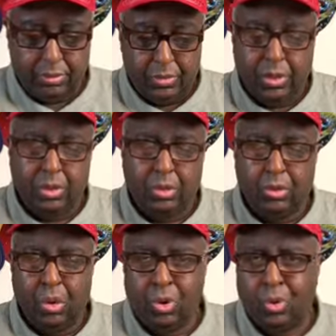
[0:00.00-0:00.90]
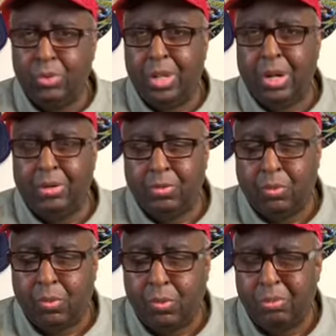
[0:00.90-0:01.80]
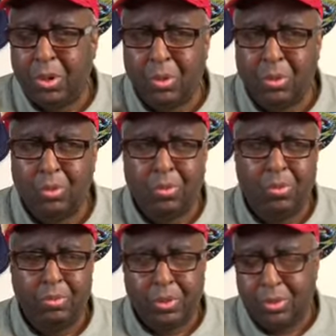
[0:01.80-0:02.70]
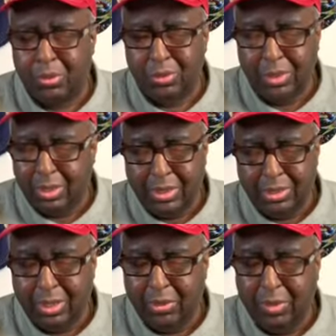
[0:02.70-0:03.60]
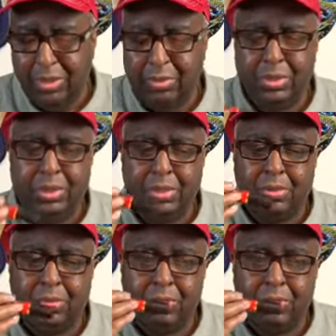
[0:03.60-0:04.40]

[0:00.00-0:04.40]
Getting a little cold now. It's warm, cold, warm, cold. That's how the weather is here.